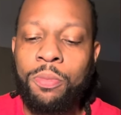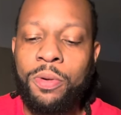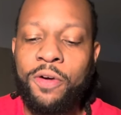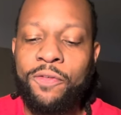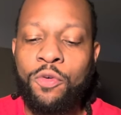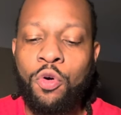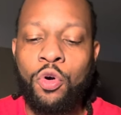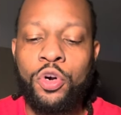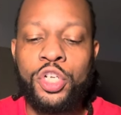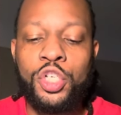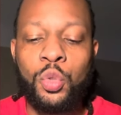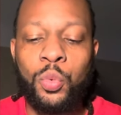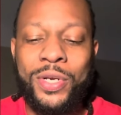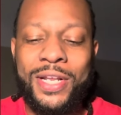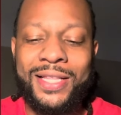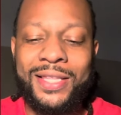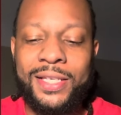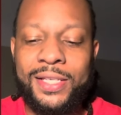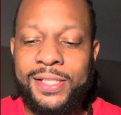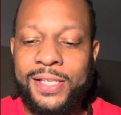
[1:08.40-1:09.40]
of course,
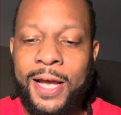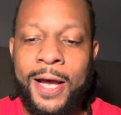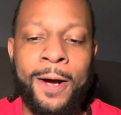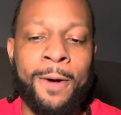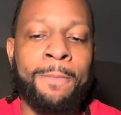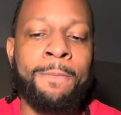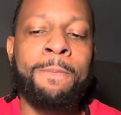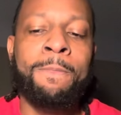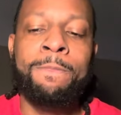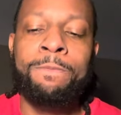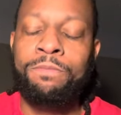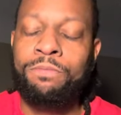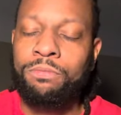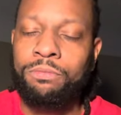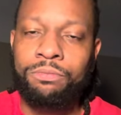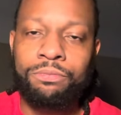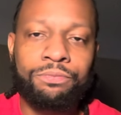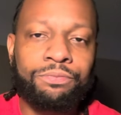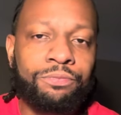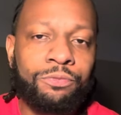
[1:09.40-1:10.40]
tweeted this out
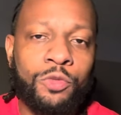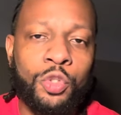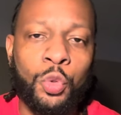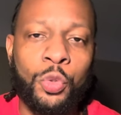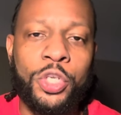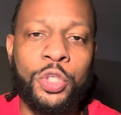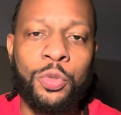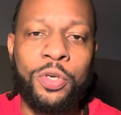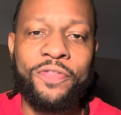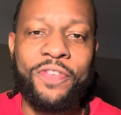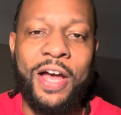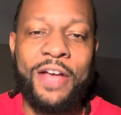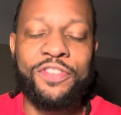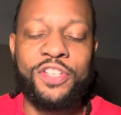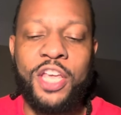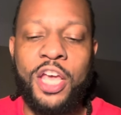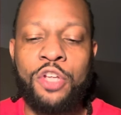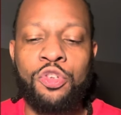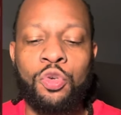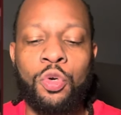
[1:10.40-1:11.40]
2025
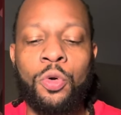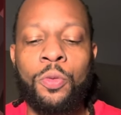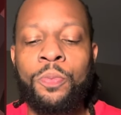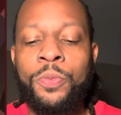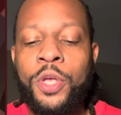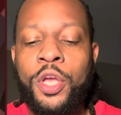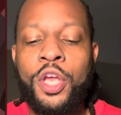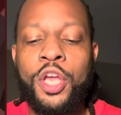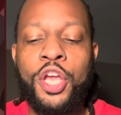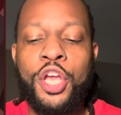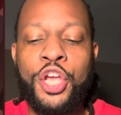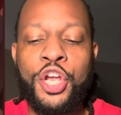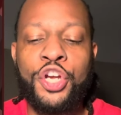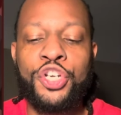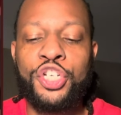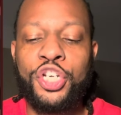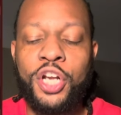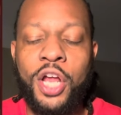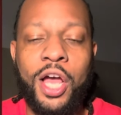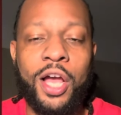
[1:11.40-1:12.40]
schedule. Here's
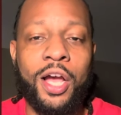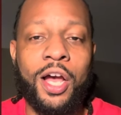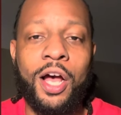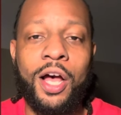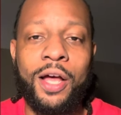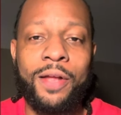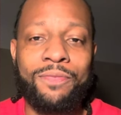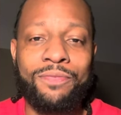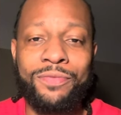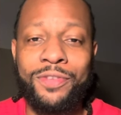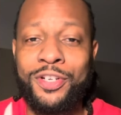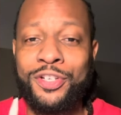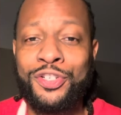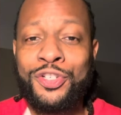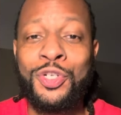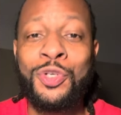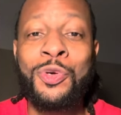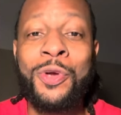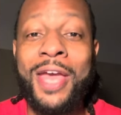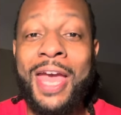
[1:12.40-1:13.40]
your non con. There's
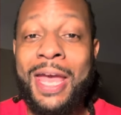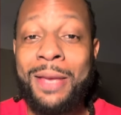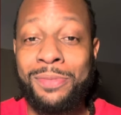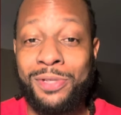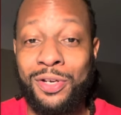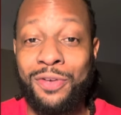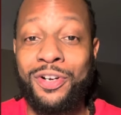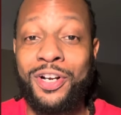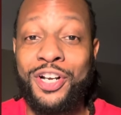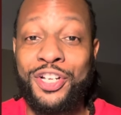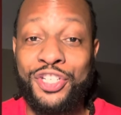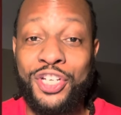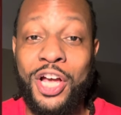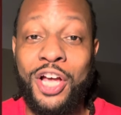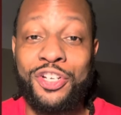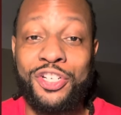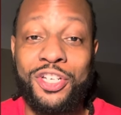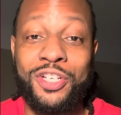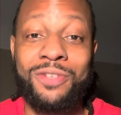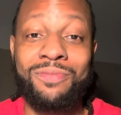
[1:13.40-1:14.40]
two games on there that y'all
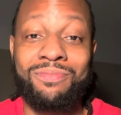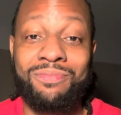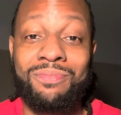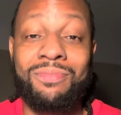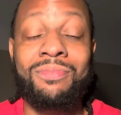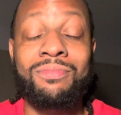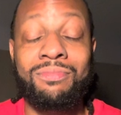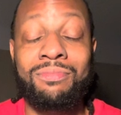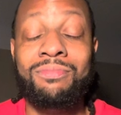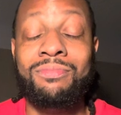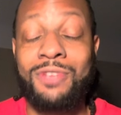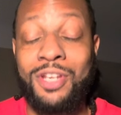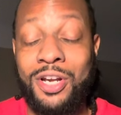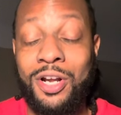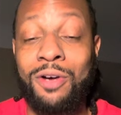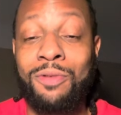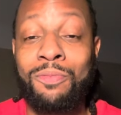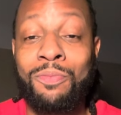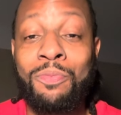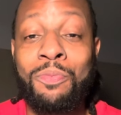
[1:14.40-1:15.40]
should, you
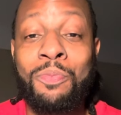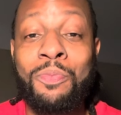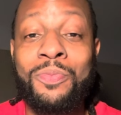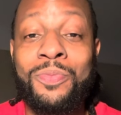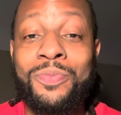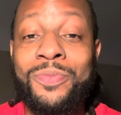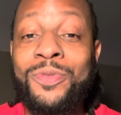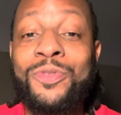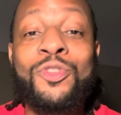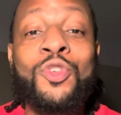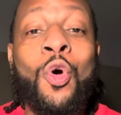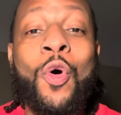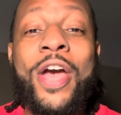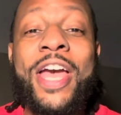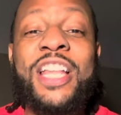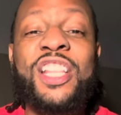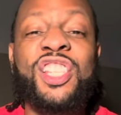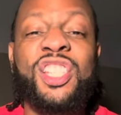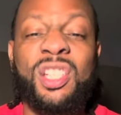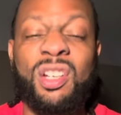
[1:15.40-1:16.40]
know, go
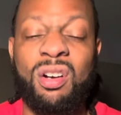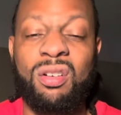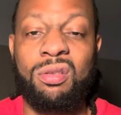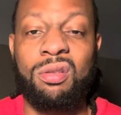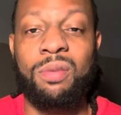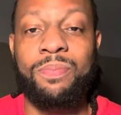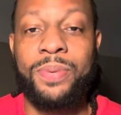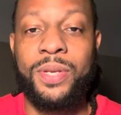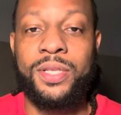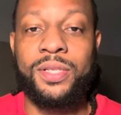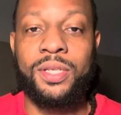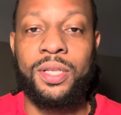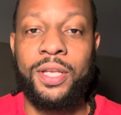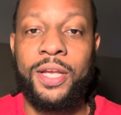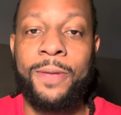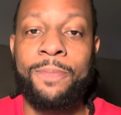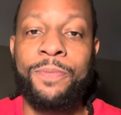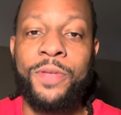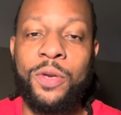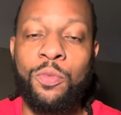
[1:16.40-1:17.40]
ahead and circle and pencil in.
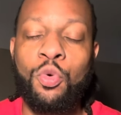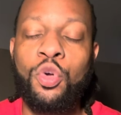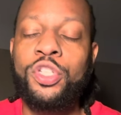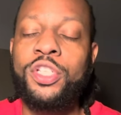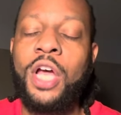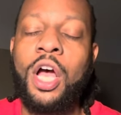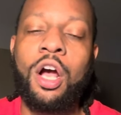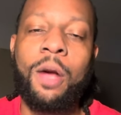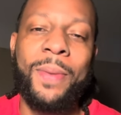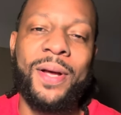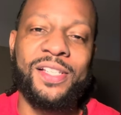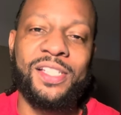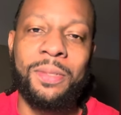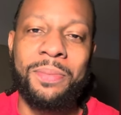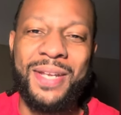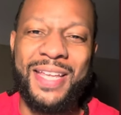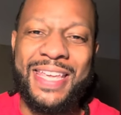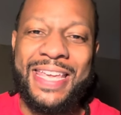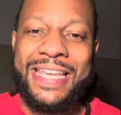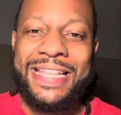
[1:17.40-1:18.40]
And we'll talk about some of
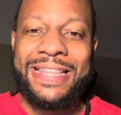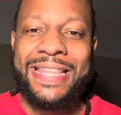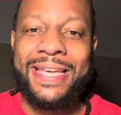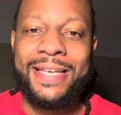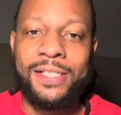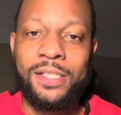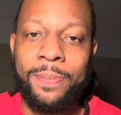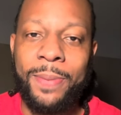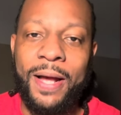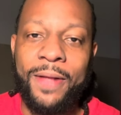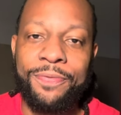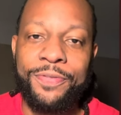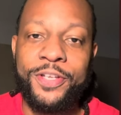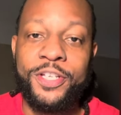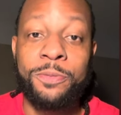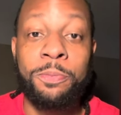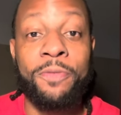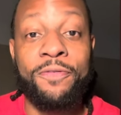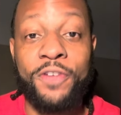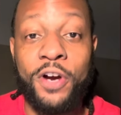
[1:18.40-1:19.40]
the key things about this.
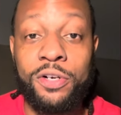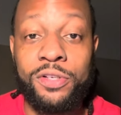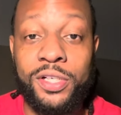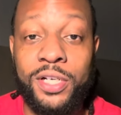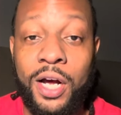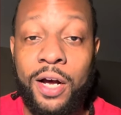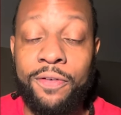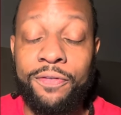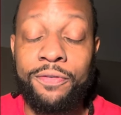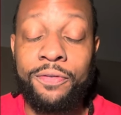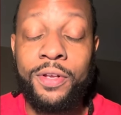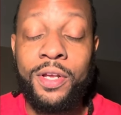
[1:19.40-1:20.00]
But first off,